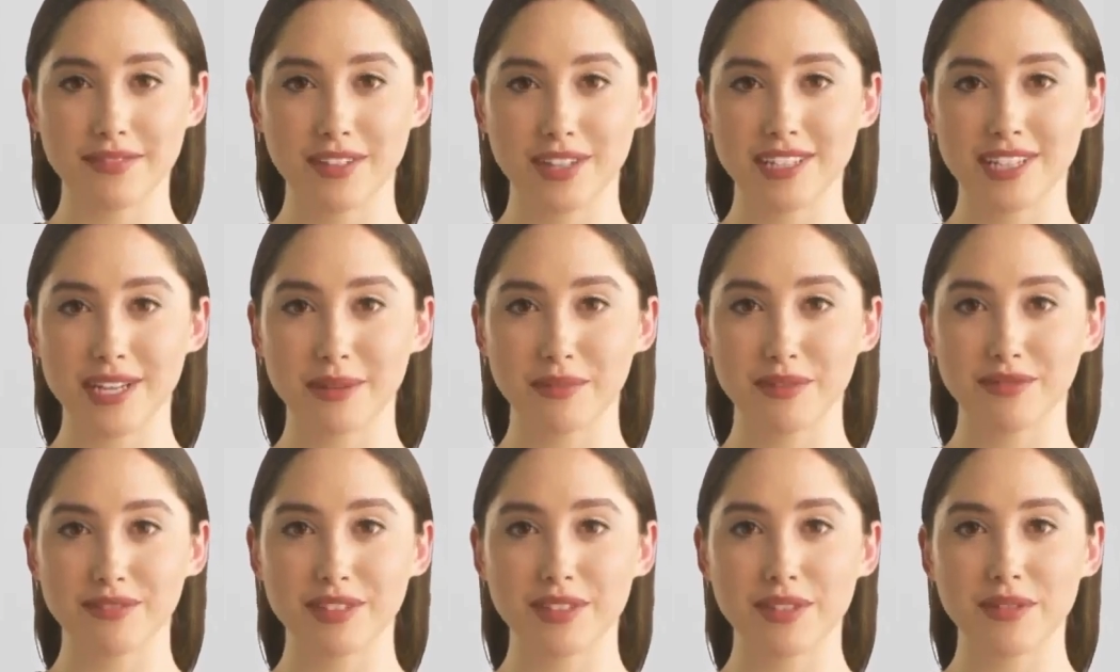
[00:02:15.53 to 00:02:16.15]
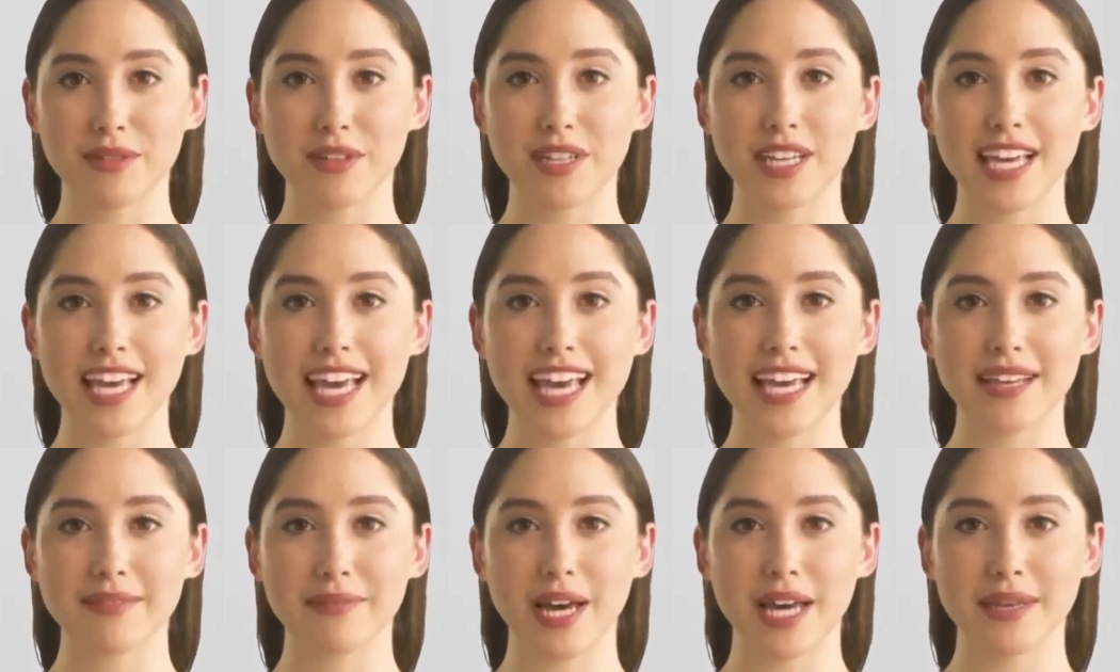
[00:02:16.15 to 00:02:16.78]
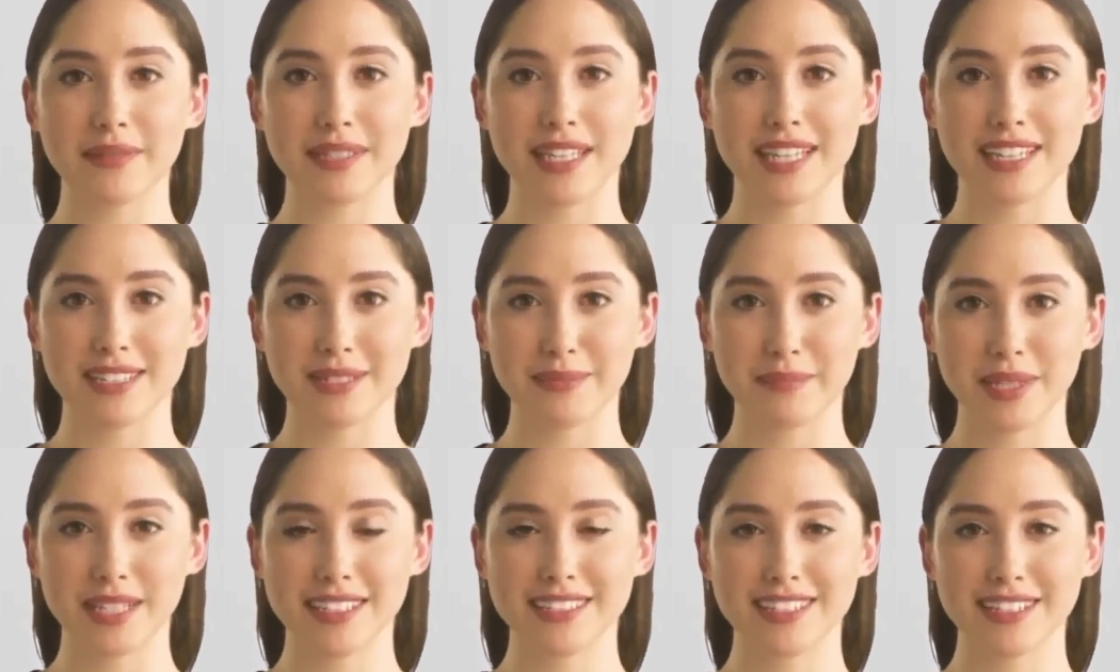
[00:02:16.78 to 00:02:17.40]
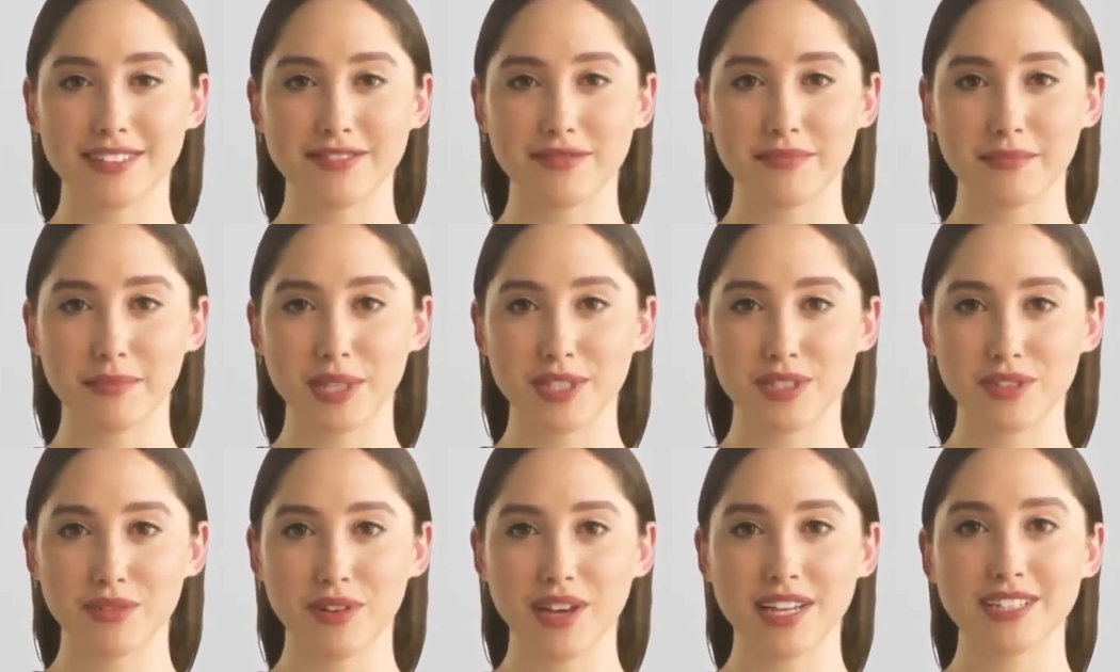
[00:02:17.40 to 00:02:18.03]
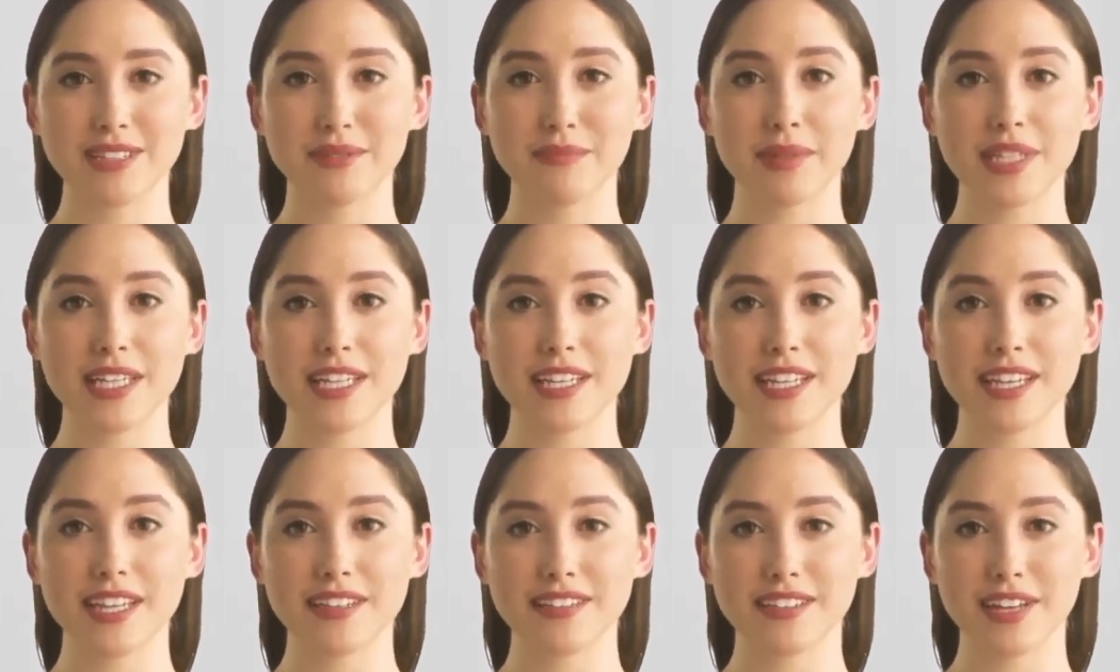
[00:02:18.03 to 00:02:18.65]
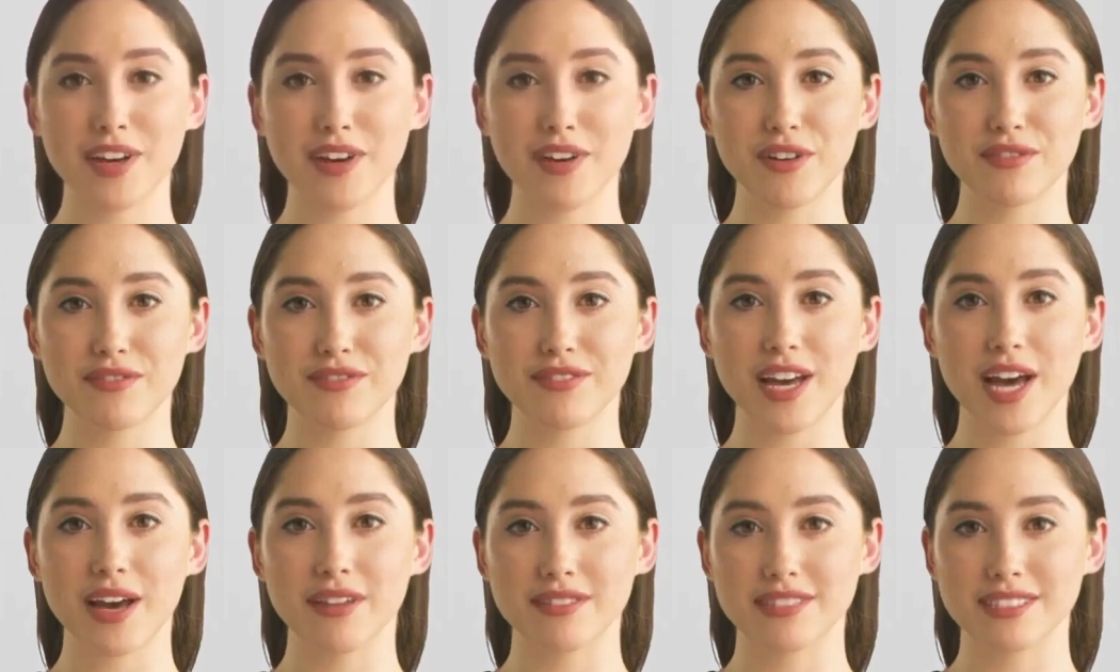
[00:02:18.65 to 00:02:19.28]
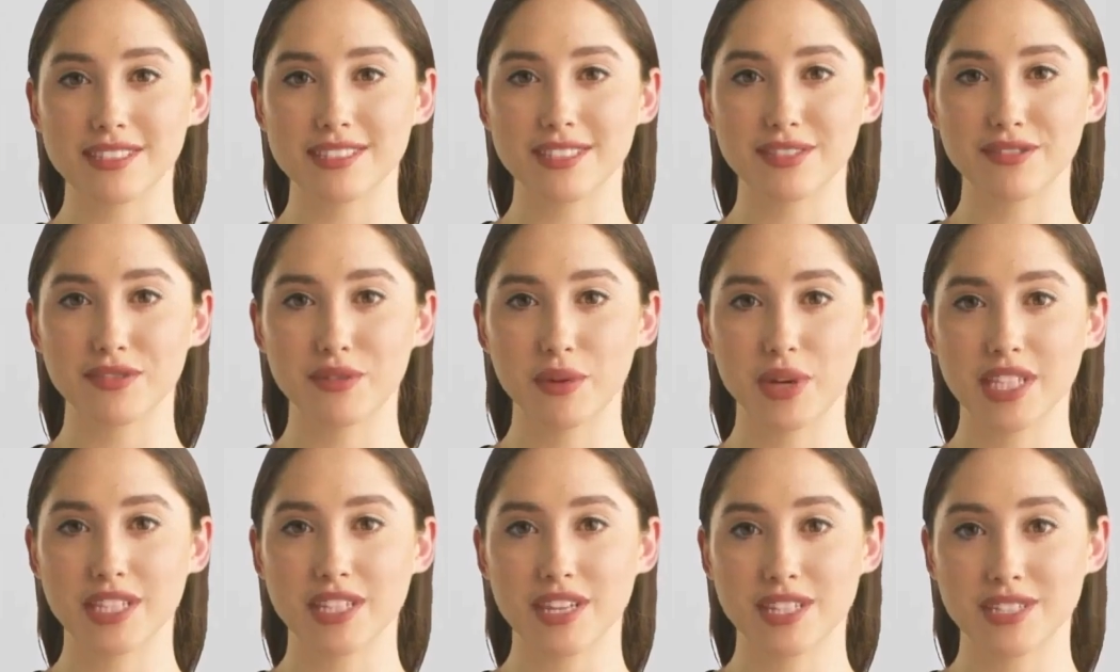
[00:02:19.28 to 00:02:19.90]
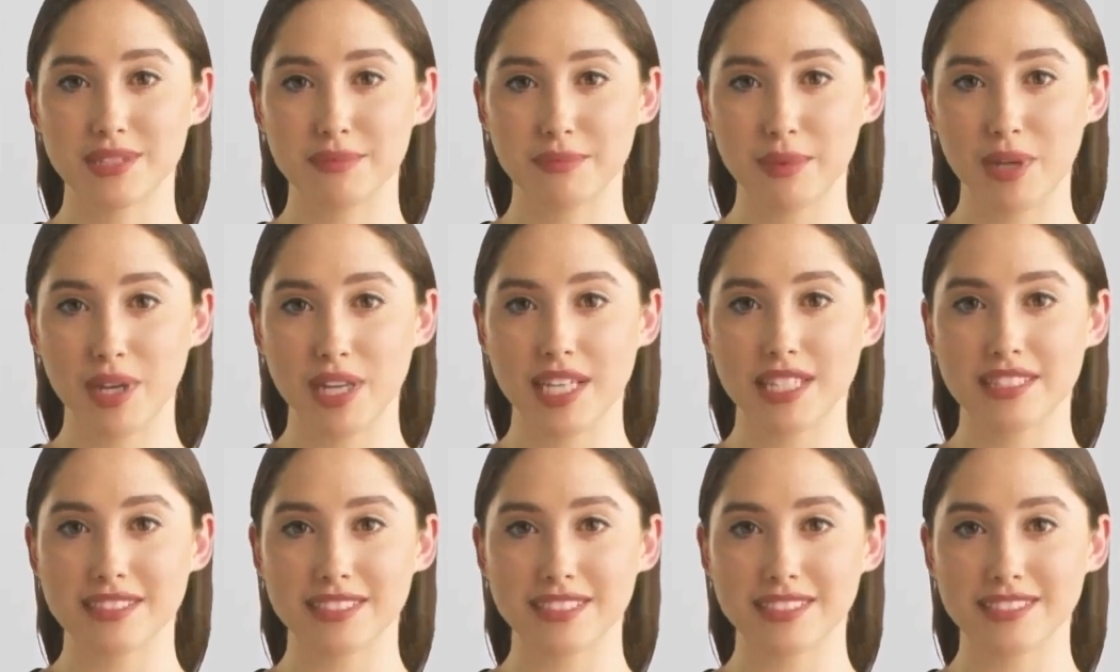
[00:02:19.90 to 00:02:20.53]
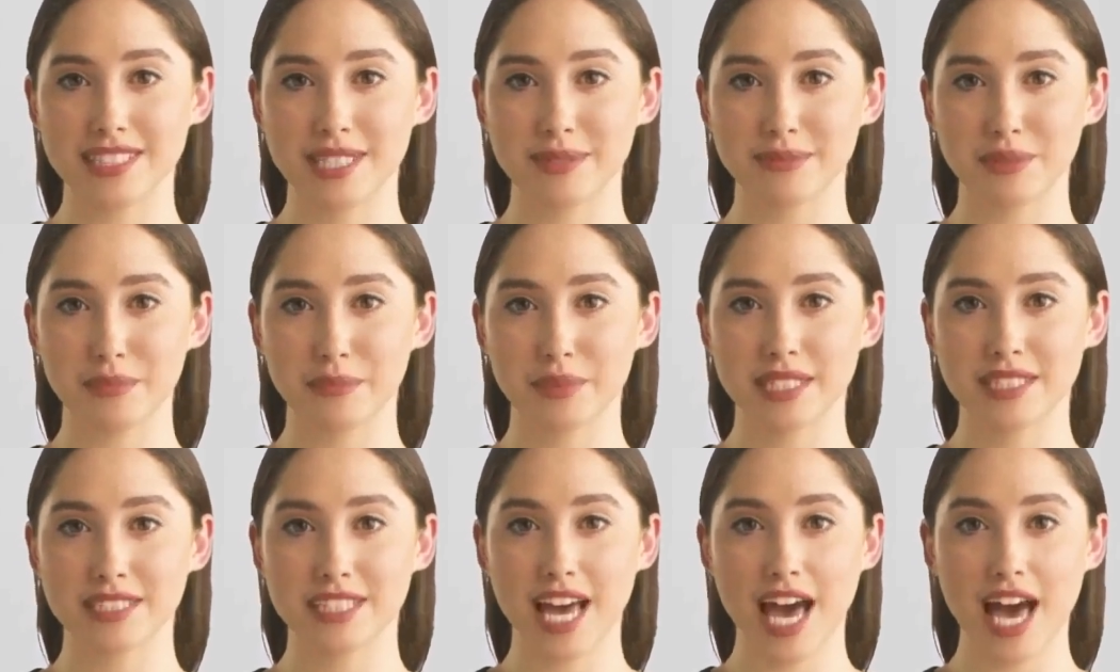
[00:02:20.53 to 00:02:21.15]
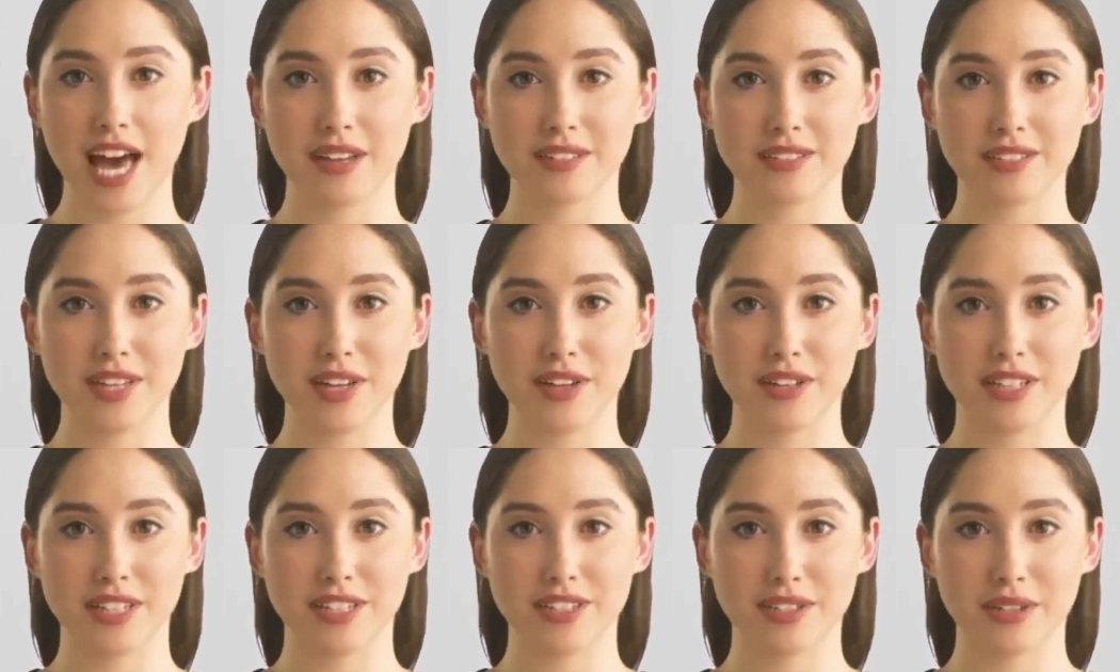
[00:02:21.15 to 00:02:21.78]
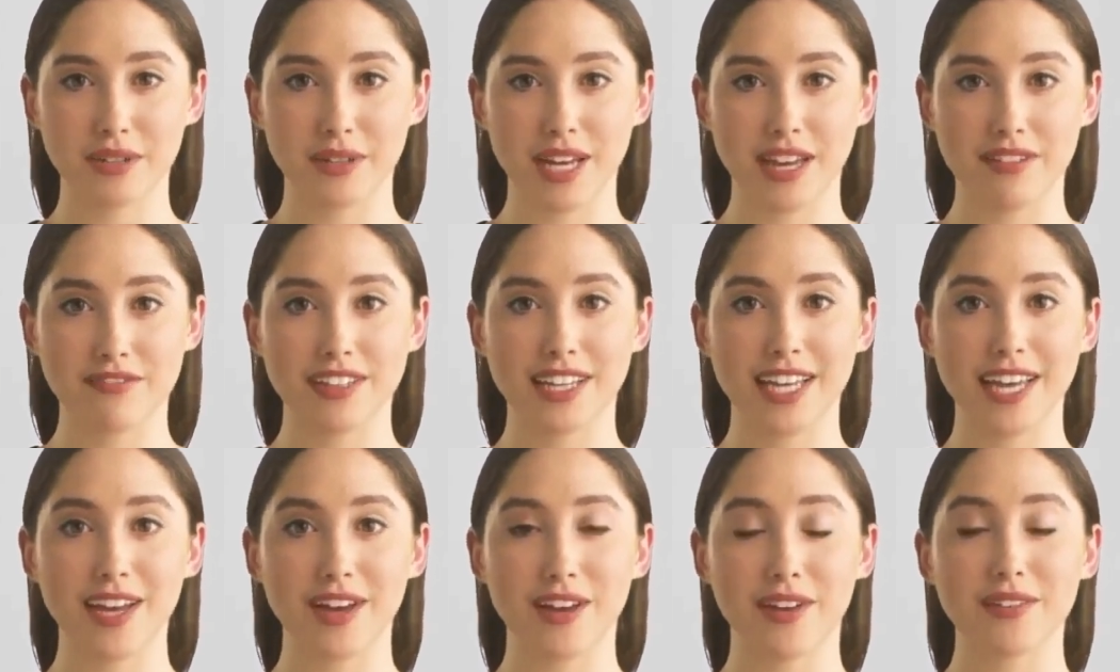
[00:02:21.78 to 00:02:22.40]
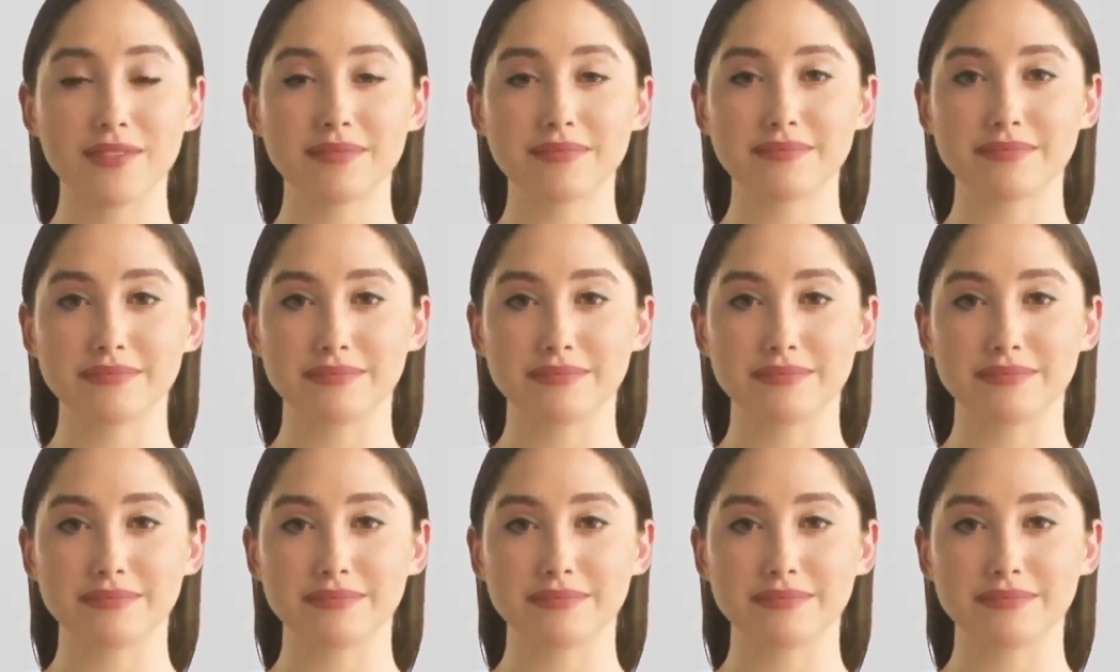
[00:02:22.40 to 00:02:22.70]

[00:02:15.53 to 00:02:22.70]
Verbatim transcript: For some of you, it might be expensive, but trust me, there are thousands of weight loss products and supplements out there that do nothing at all.